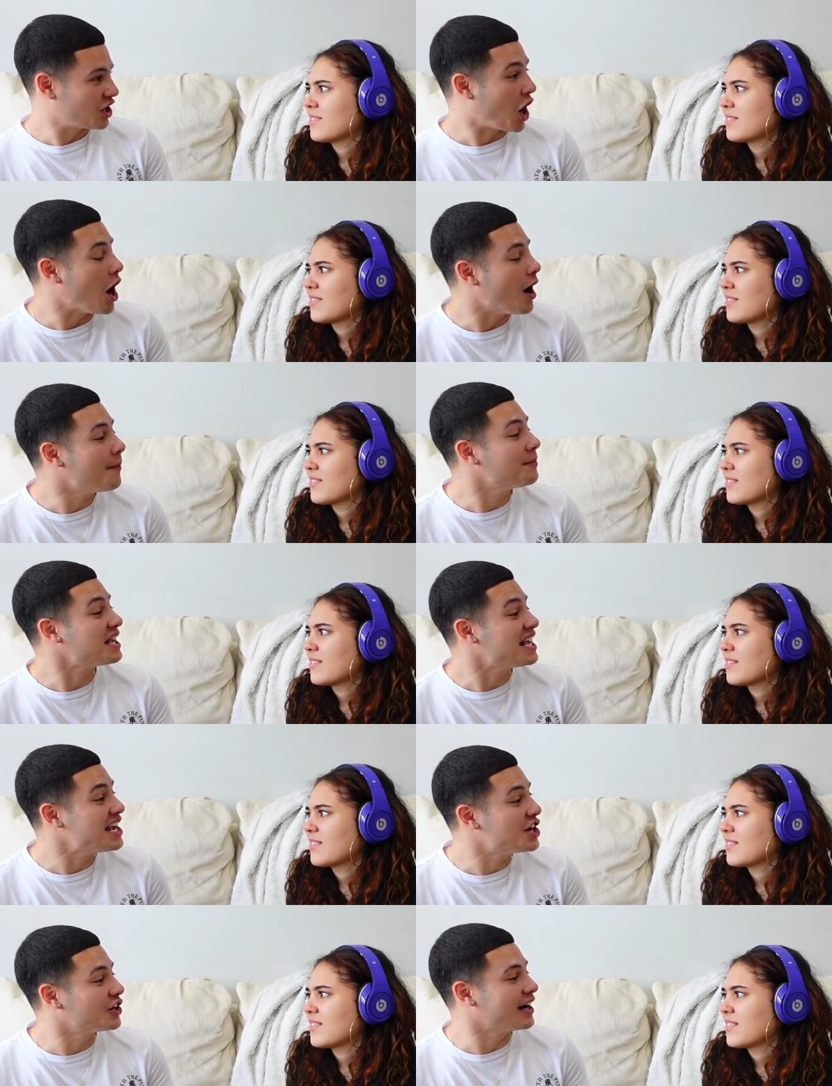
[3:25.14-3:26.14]
Speaker 1: Come
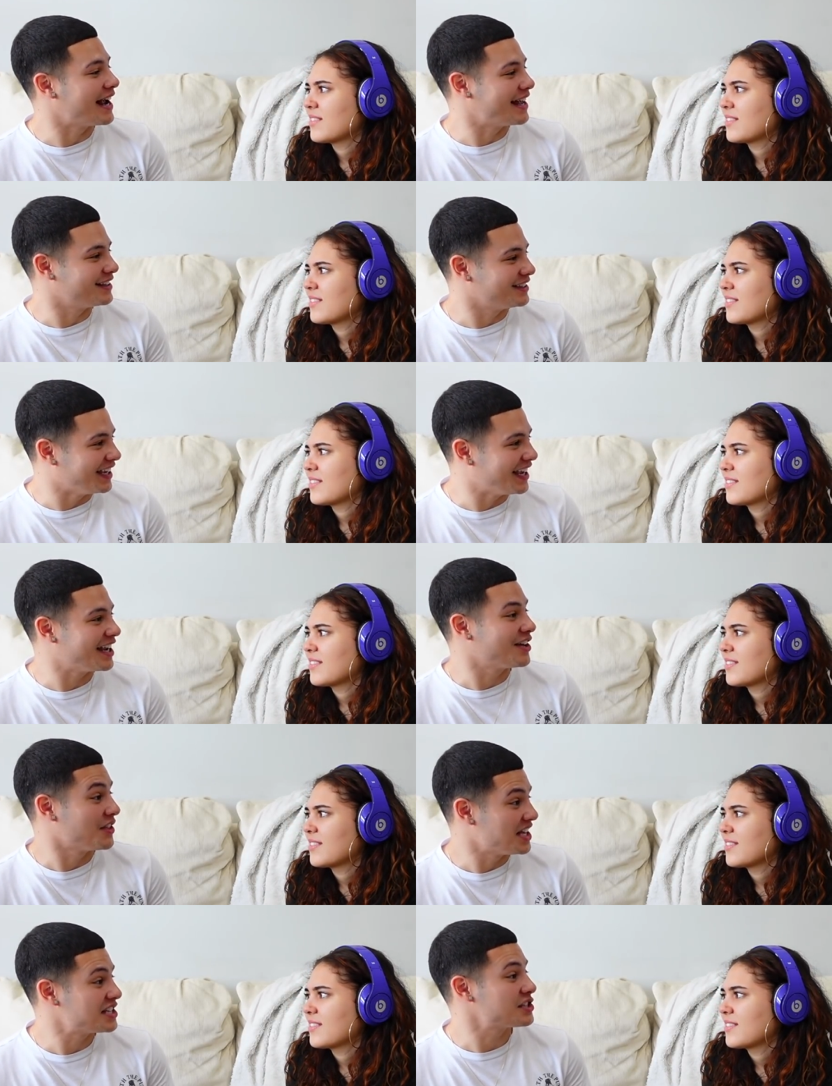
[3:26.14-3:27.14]
here and
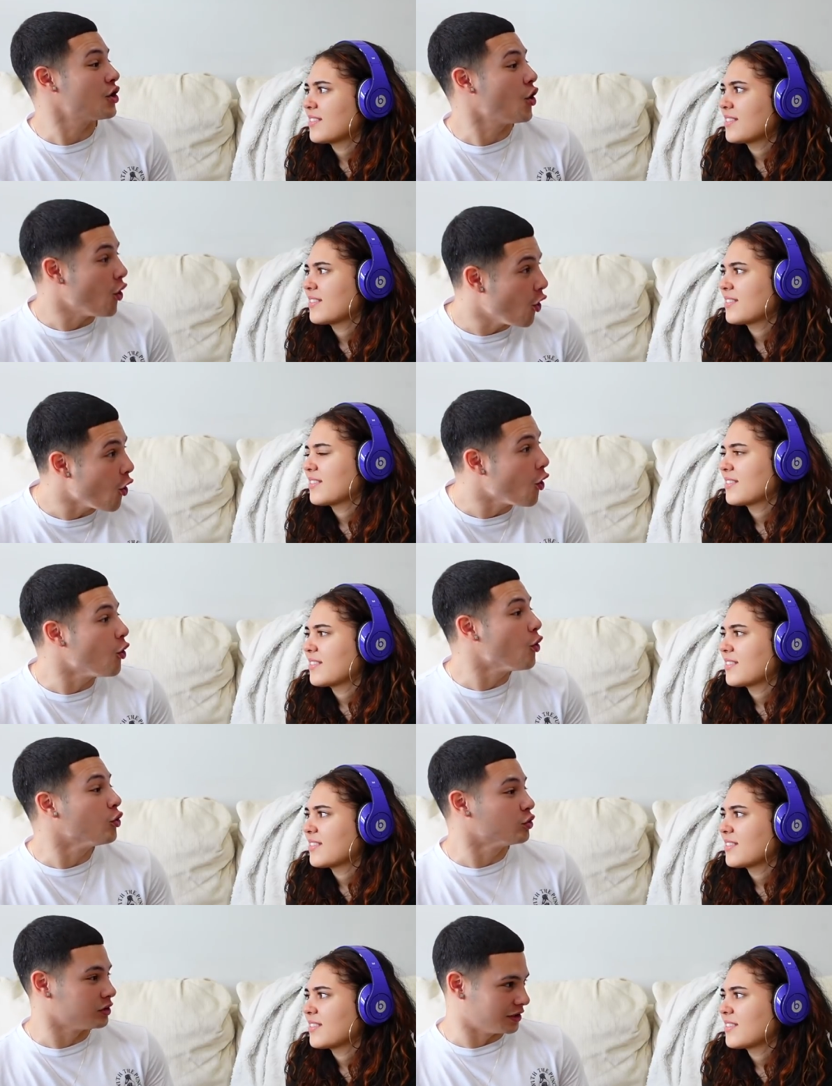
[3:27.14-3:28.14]
dig this
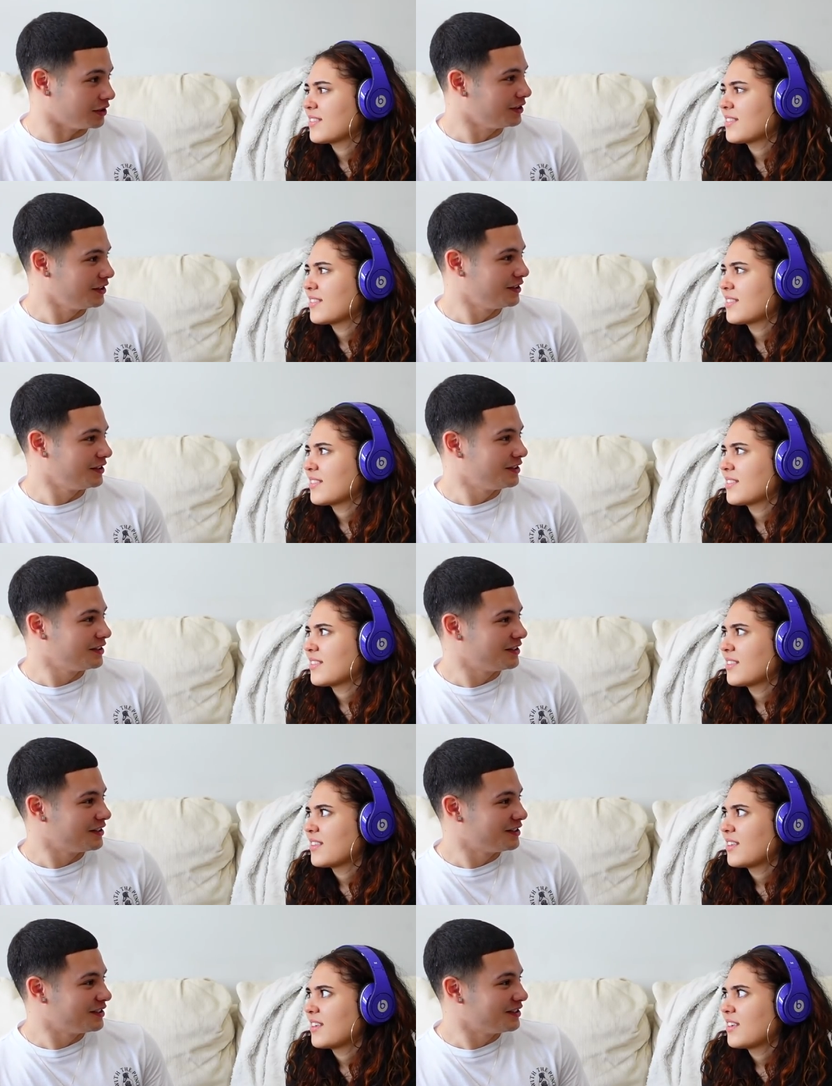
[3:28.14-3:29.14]
hole.
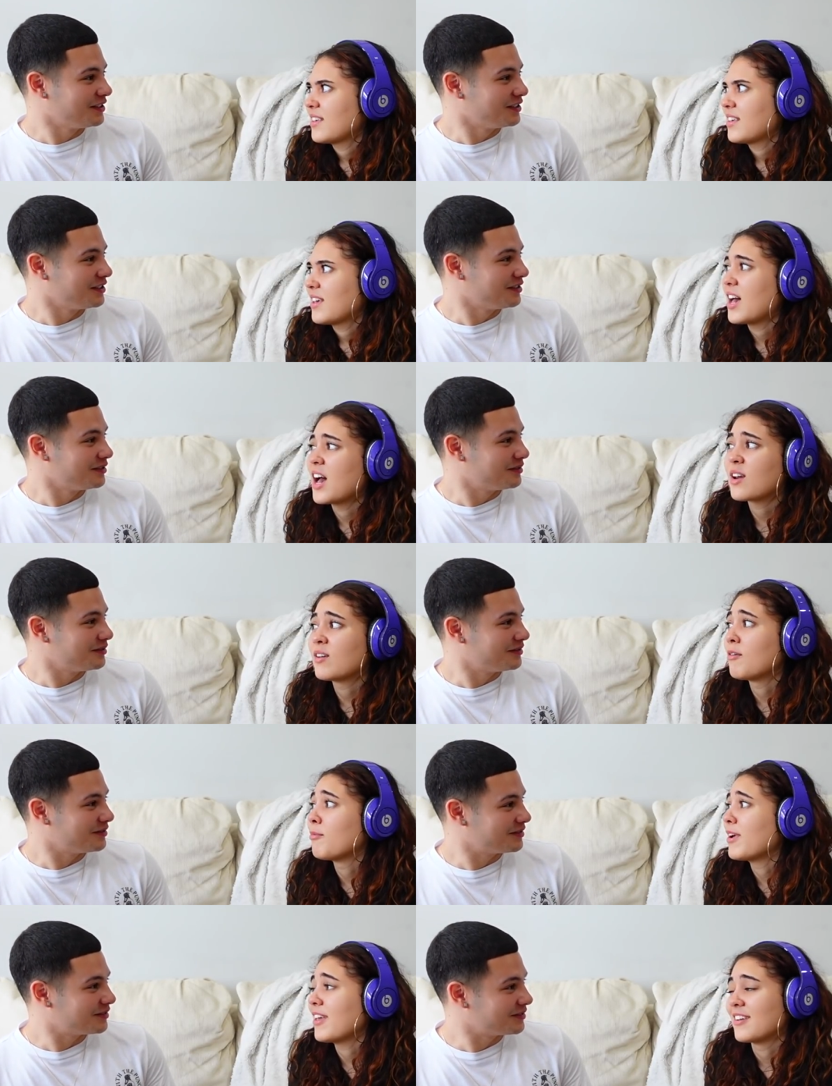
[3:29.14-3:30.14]
I don't know
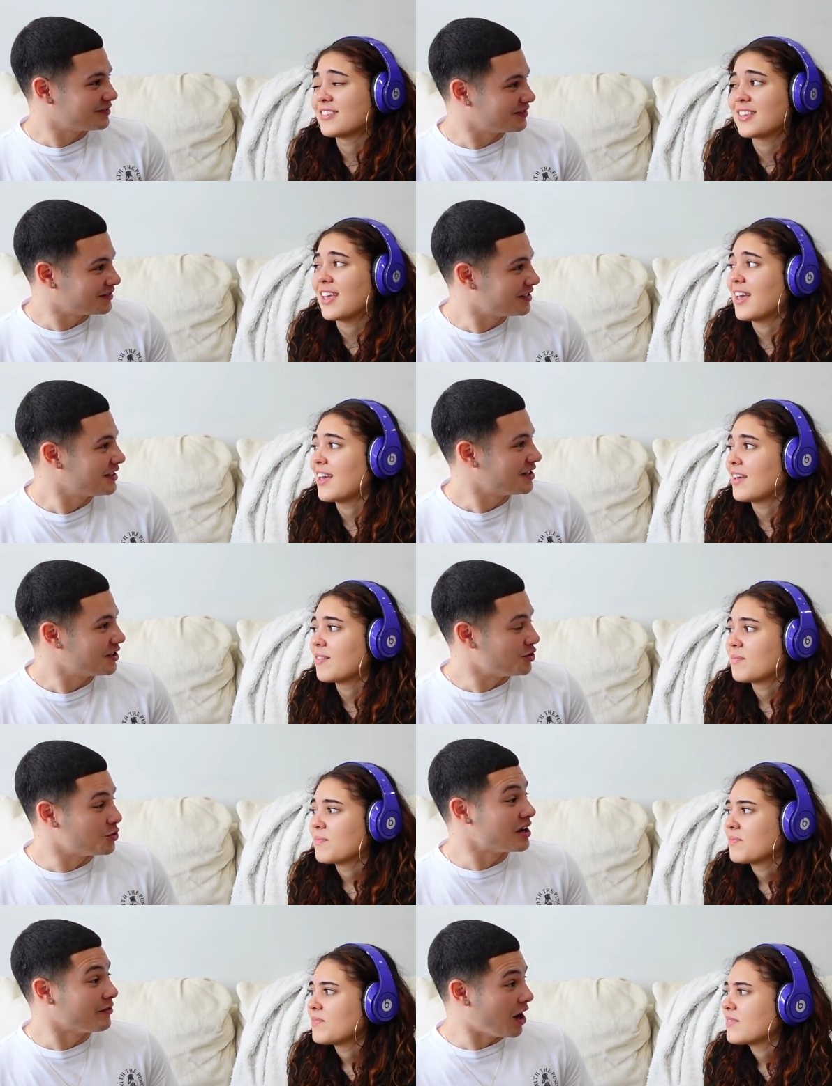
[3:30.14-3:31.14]
what
Speaker 2: you're saying.
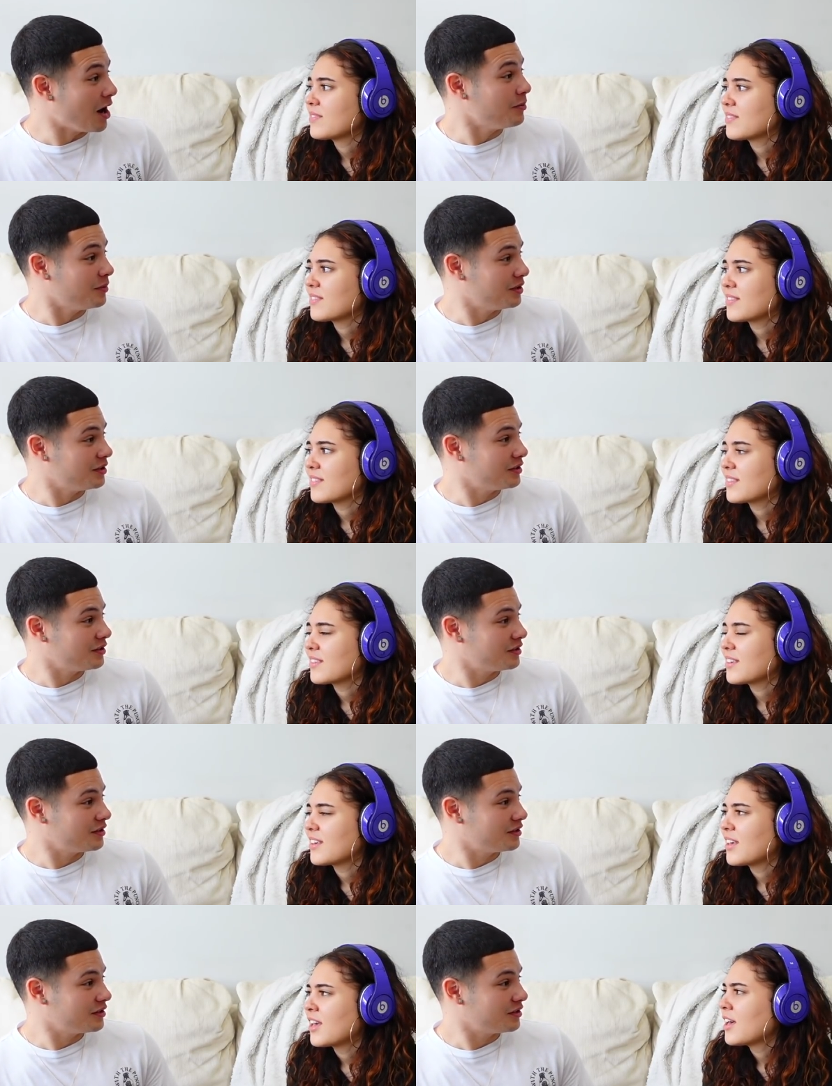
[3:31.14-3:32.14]
Speaker 1: You give up?
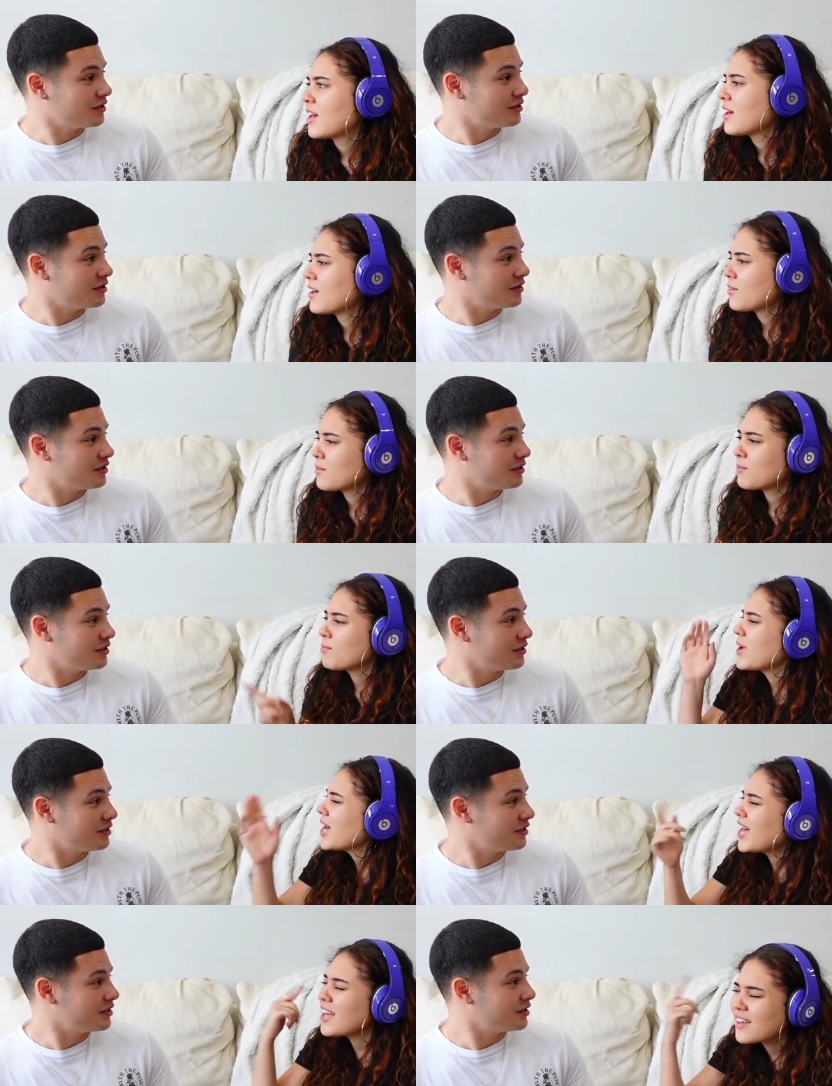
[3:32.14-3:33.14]

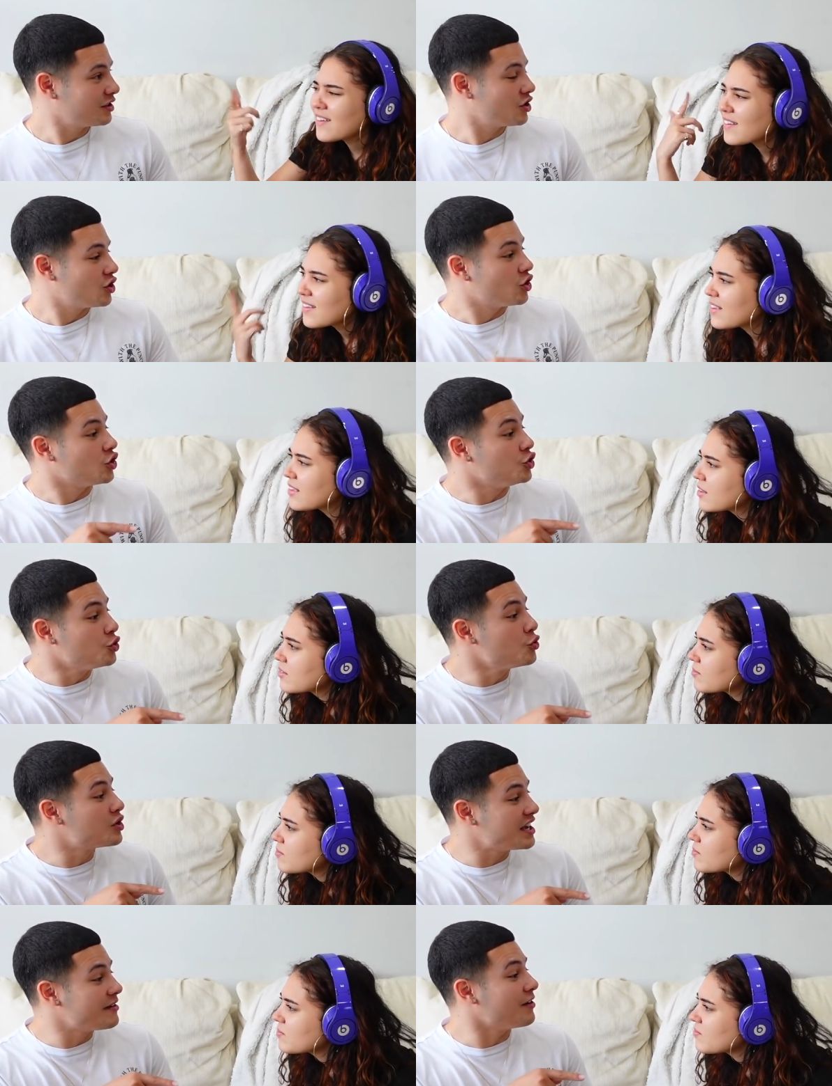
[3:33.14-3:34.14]
Speaker 2: What?
Speaker 1: You
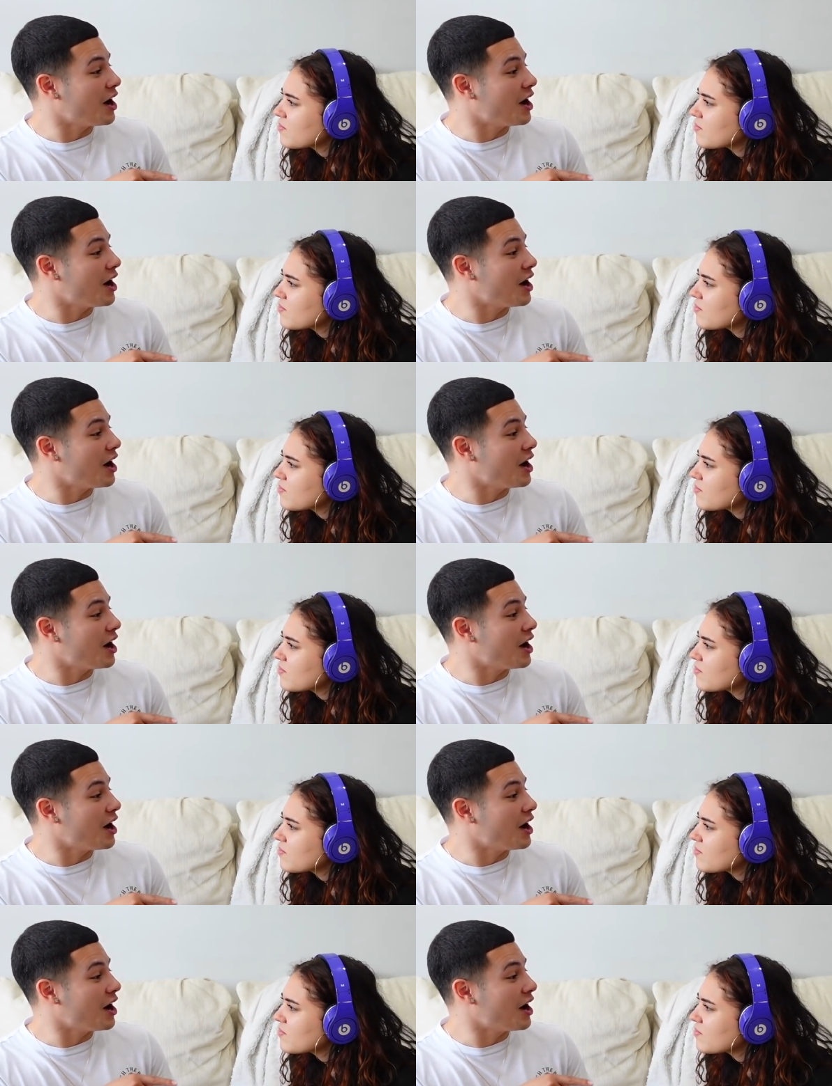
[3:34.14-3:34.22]
give